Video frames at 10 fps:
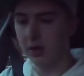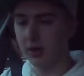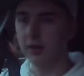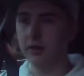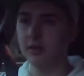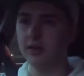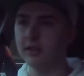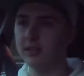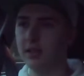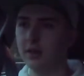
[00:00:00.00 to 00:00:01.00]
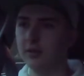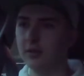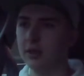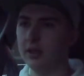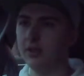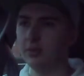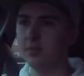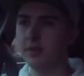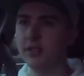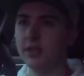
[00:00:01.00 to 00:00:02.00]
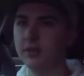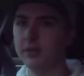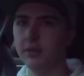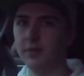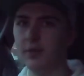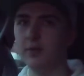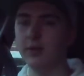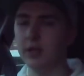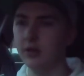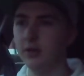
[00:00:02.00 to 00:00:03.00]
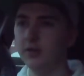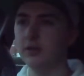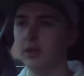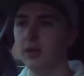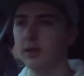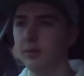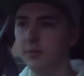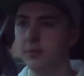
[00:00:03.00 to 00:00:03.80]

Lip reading: I did like a little series of a few videos. I